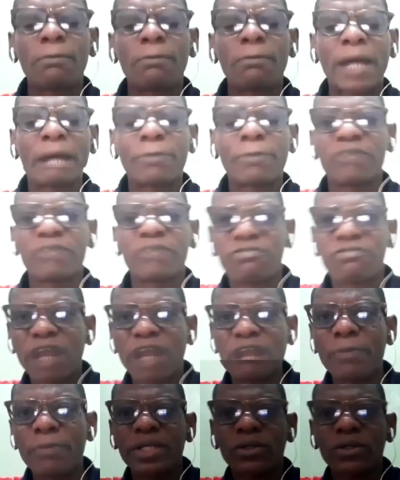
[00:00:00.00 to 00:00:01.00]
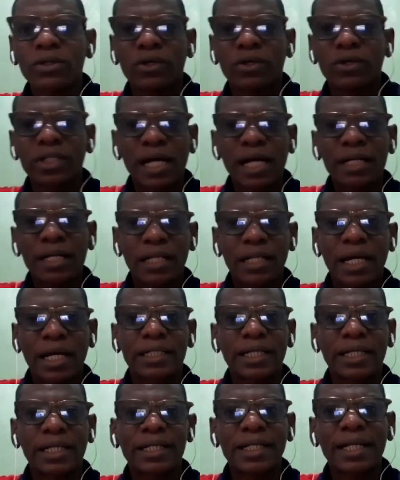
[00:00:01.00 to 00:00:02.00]
might be farming on that land,
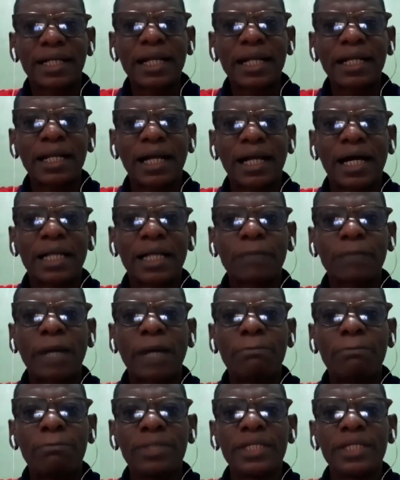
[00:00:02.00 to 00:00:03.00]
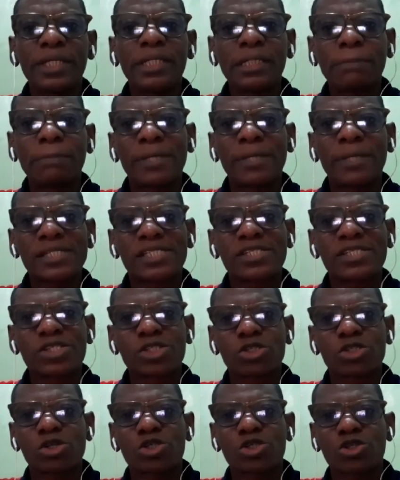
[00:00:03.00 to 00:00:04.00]
and that land might be the person's
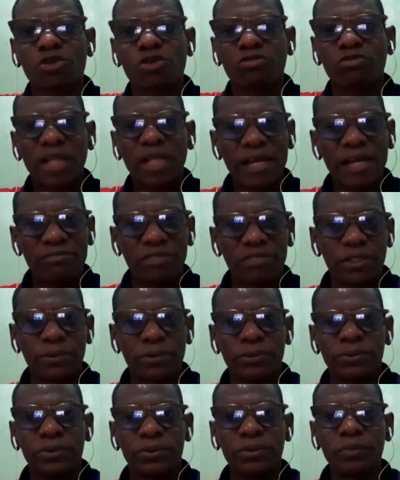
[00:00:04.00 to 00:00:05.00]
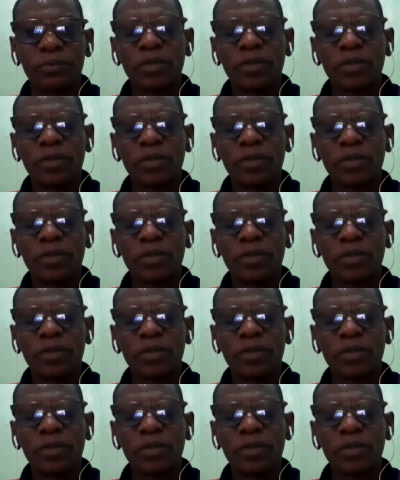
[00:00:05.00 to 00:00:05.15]
source of livelihood.